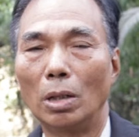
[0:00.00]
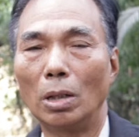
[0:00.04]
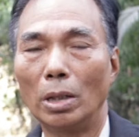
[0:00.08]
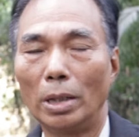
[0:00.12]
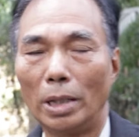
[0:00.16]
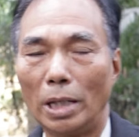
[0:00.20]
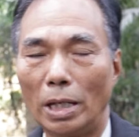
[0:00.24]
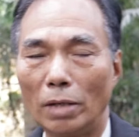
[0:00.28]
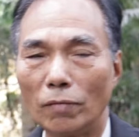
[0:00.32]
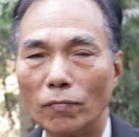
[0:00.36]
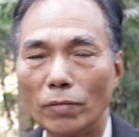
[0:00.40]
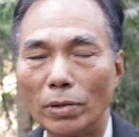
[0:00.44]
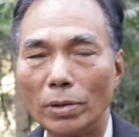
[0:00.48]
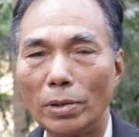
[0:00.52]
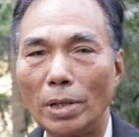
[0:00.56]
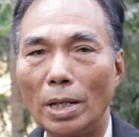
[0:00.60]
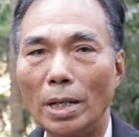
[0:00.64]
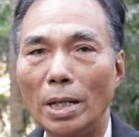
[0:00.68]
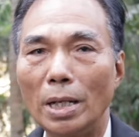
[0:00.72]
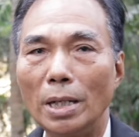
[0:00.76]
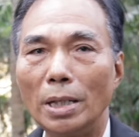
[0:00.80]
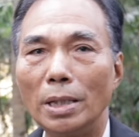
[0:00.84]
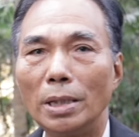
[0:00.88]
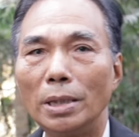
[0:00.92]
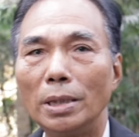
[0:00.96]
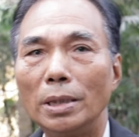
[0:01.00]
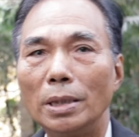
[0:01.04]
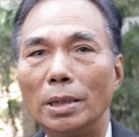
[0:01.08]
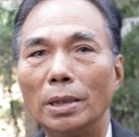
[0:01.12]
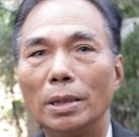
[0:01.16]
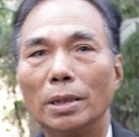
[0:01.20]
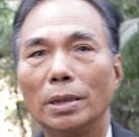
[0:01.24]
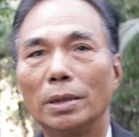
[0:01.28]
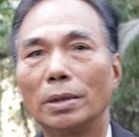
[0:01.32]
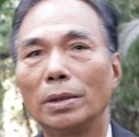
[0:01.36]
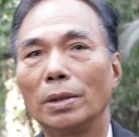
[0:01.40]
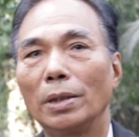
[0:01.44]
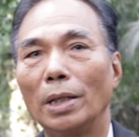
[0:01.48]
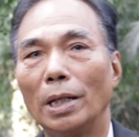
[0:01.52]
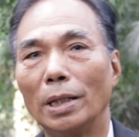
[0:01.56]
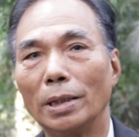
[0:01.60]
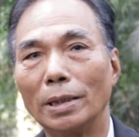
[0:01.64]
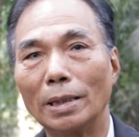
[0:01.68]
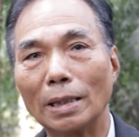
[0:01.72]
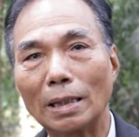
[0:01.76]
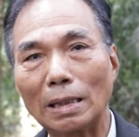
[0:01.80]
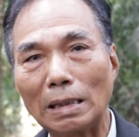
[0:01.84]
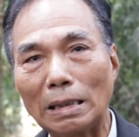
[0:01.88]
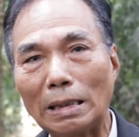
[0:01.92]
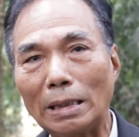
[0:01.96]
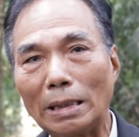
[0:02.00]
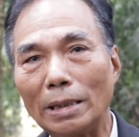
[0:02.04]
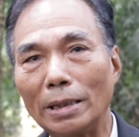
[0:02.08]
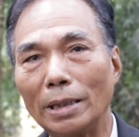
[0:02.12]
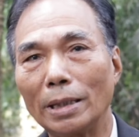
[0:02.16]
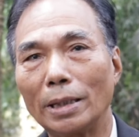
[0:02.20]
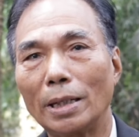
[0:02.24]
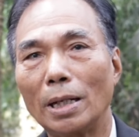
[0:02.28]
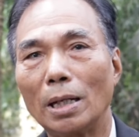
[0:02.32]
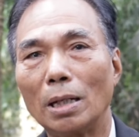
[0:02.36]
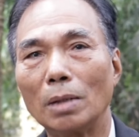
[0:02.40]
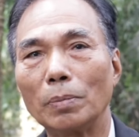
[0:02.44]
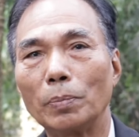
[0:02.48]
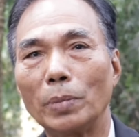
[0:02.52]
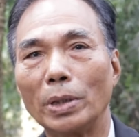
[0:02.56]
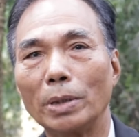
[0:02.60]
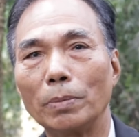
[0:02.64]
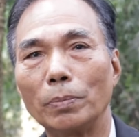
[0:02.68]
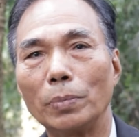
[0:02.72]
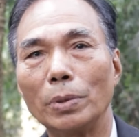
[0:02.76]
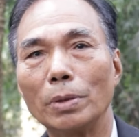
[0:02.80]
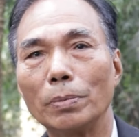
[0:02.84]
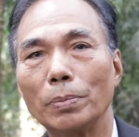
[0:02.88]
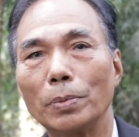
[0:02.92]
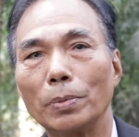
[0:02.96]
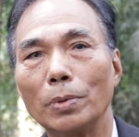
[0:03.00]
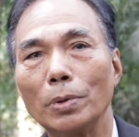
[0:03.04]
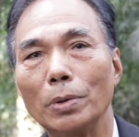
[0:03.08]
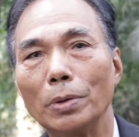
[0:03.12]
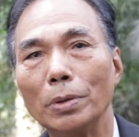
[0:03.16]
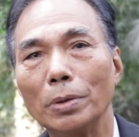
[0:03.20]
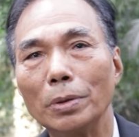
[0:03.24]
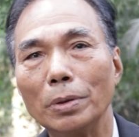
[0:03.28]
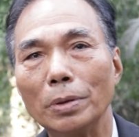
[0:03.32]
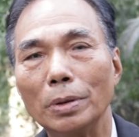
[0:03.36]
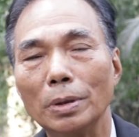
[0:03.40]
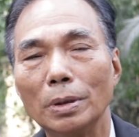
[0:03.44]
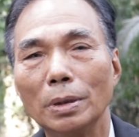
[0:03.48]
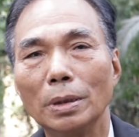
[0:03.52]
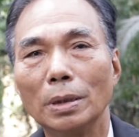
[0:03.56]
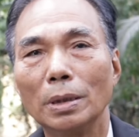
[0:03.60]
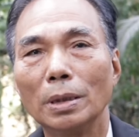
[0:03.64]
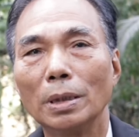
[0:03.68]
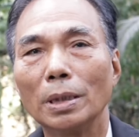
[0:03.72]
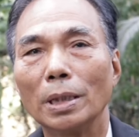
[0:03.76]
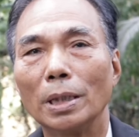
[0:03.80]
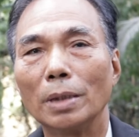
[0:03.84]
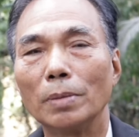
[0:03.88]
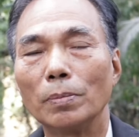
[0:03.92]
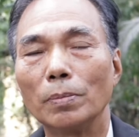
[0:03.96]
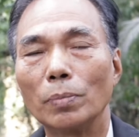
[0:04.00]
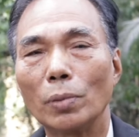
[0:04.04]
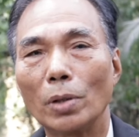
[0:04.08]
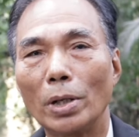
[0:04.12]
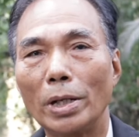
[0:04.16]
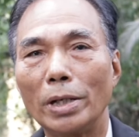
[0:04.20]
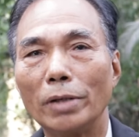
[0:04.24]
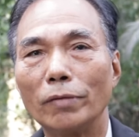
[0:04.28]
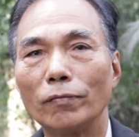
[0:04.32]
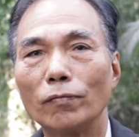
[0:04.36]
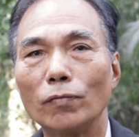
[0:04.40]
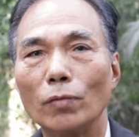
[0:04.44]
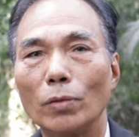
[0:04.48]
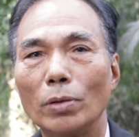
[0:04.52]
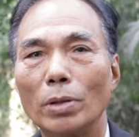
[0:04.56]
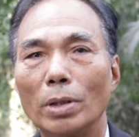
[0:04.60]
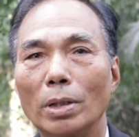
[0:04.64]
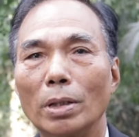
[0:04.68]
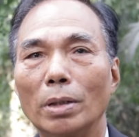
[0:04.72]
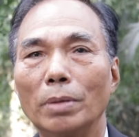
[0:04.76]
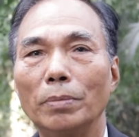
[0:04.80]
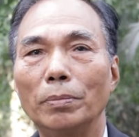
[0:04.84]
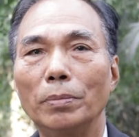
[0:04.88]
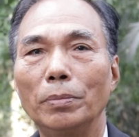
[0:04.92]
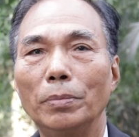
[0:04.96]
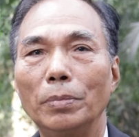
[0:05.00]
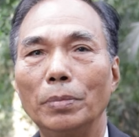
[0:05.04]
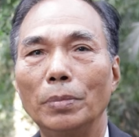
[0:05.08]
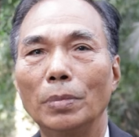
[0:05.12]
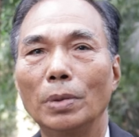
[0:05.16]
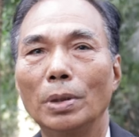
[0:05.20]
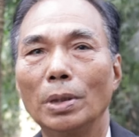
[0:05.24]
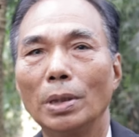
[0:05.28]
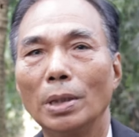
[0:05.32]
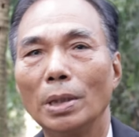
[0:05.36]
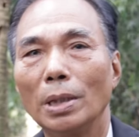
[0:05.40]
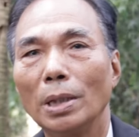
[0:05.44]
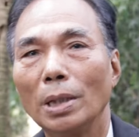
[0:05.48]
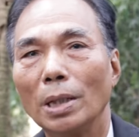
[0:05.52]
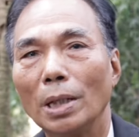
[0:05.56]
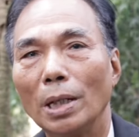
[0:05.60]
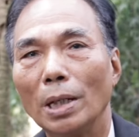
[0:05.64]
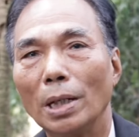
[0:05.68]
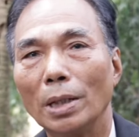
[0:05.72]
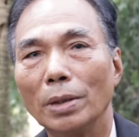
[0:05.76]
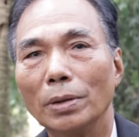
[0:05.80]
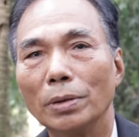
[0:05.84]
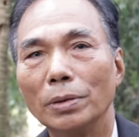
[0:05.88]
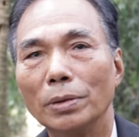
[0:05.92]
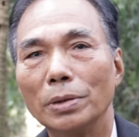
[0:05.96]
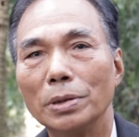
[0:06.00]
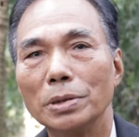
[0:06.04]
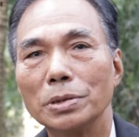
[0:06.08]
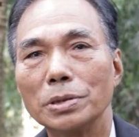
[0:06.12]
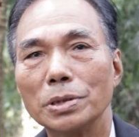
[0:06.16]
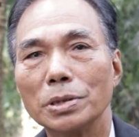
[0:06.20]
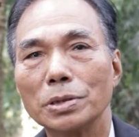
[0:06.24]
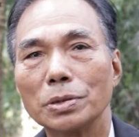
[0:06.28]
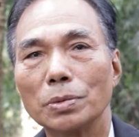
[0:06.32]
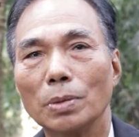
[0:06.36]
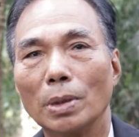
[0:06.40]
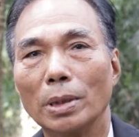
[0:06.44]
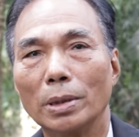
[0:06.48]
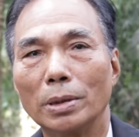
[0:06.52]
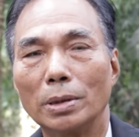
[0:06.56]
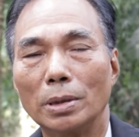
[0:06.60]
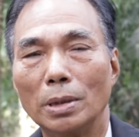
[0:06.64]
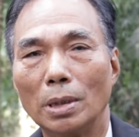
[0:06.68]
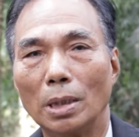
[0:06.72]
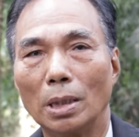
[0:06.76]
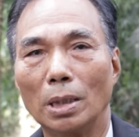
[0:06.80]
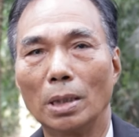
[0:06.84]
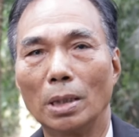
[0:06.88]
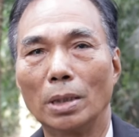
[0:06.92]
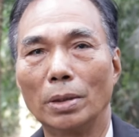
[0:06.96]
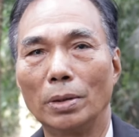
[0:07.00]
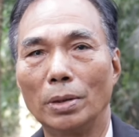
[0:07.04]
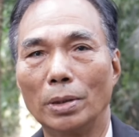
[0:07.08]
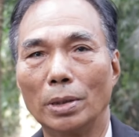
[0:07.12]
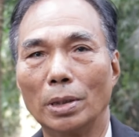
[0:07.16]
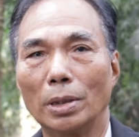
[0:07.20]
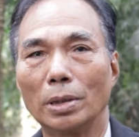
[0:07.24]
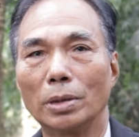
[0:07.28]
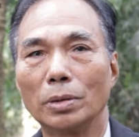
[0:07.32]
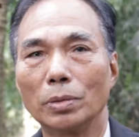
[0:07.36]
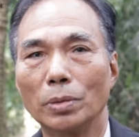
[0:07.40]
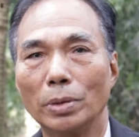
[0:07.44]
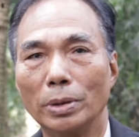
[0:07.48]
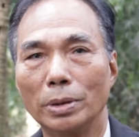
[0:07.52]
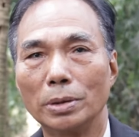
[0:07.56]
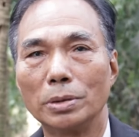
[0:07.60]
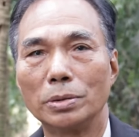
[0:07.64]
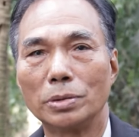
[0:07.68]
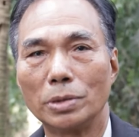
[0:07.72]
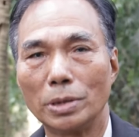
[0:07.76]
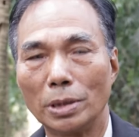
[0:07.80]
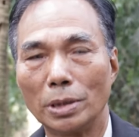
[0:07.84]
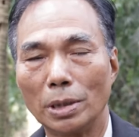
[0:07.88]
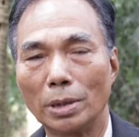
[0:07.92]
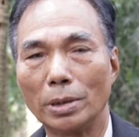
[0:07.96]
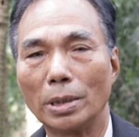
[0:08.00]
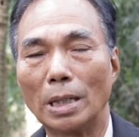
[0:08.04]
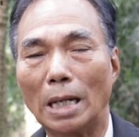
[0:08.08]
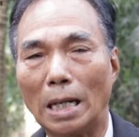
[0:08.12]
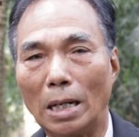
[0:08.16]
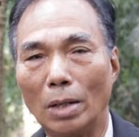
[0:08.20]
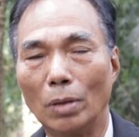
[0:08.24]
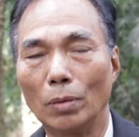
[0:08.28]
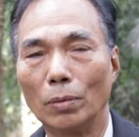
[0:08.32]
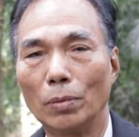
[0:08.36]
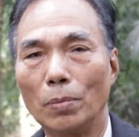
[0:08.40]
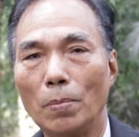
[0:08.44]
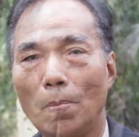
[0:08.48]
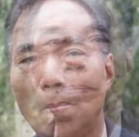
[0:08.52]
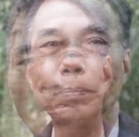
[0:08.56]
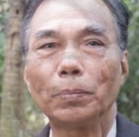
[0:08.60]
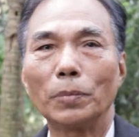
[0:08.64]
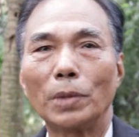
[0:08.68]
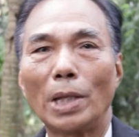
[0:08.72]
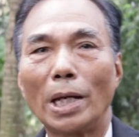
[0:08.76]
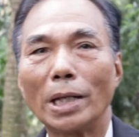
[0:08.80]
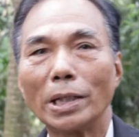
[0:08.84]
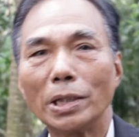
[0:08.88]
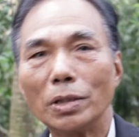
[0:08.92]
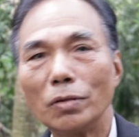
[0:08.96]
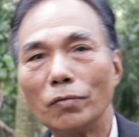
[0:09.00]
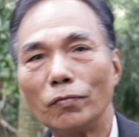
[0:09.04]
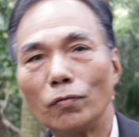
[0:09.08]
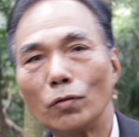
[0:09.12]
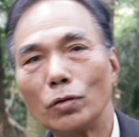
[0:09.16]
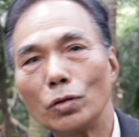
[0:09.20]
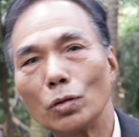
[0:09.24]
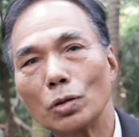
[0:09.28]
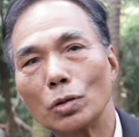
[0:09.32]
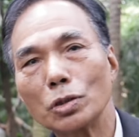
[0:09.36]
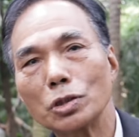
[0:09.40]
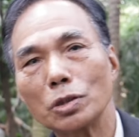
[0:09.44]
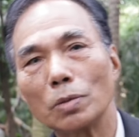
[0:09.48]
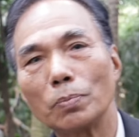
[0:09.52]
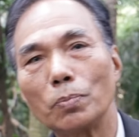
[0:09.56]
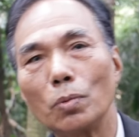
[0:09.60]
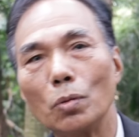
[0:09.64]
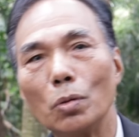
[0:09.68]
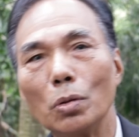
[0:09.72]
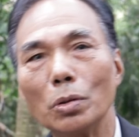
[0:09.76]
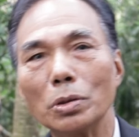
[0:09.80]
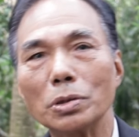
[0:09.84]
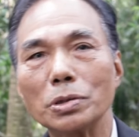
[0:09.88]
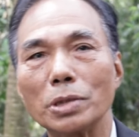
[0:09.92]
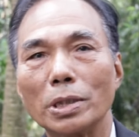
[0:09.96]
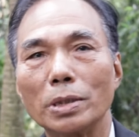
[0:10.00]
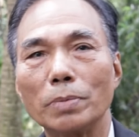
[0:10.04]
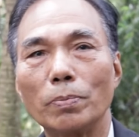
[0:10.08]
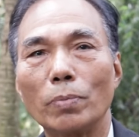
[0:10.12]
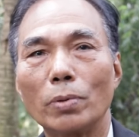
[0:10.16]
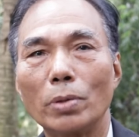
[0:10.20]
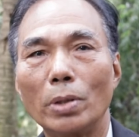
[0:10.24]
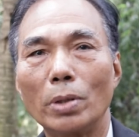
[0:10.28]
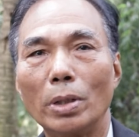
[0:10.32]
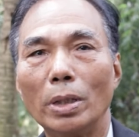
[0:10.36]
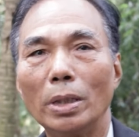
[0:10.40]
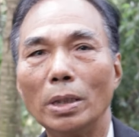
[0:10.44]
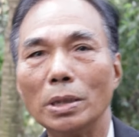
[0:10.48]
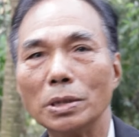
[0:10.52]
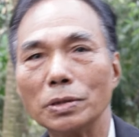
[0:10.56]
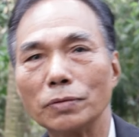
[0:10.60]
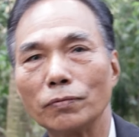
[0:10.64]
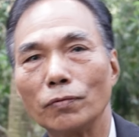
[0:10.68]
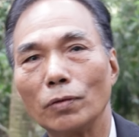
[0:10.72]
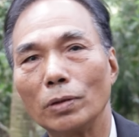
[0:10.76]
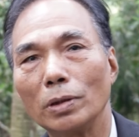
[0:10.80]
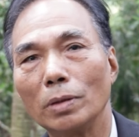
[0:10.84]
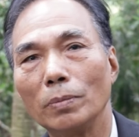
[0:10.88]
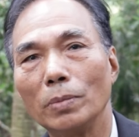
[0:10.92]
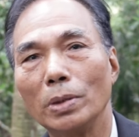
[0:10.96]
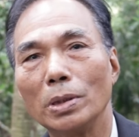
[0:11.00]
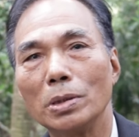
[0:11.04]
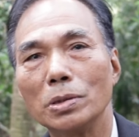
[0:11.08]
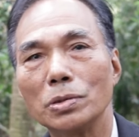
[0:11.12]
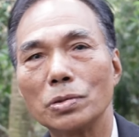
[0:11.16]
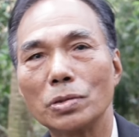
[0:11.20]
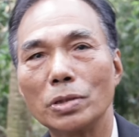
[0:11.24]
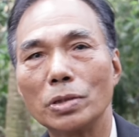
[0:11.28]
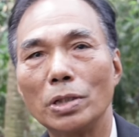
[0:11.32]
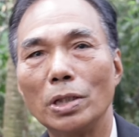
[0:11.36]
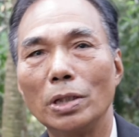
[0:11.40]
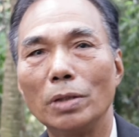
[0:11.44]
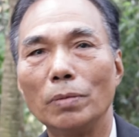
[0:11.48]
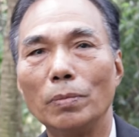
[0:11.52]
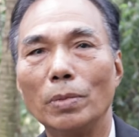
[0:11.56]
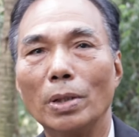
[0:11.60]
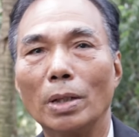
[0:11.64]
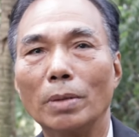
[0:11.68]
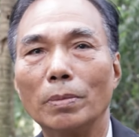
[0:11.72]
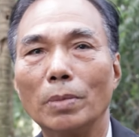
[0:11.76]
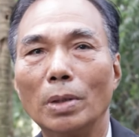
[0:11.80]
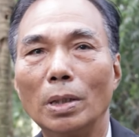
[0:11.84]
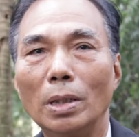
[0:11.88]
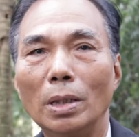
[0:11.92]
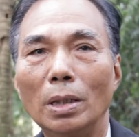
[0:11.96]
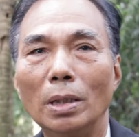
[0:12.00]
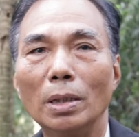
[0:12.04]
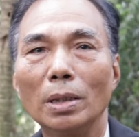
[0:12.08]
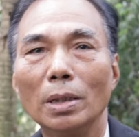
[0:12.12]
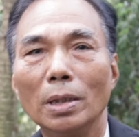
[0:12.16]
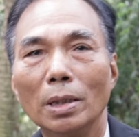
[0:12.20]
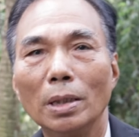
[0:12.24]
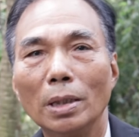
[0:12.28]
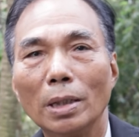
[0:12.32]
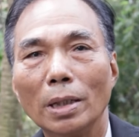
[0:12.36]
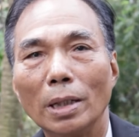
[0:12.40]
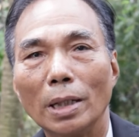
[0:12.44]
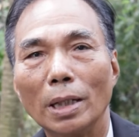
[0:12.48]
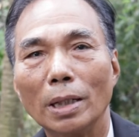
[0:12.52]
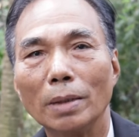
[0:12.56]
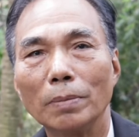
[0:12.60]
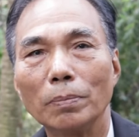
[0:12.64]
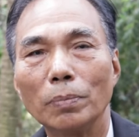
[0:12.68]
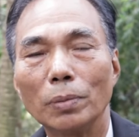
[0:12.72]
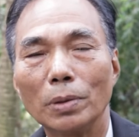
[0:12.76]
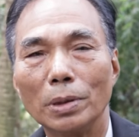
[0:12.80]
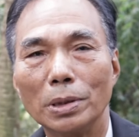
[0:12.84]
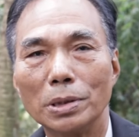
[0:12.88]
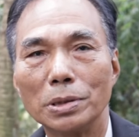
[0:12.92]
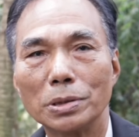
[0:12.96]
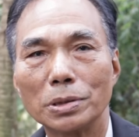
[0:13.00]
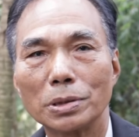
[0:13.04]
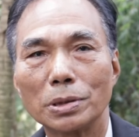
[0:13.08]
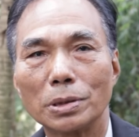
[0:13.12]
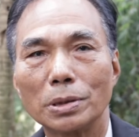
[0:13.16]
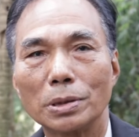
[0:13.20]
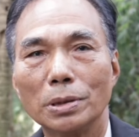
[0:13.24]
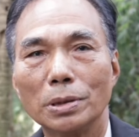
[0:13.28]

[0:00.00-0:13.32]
every day at the clinic, helping people and praying for them. And this is what they are doing till now. Thank you for your support and prayers for the ministry in Myanmar. And please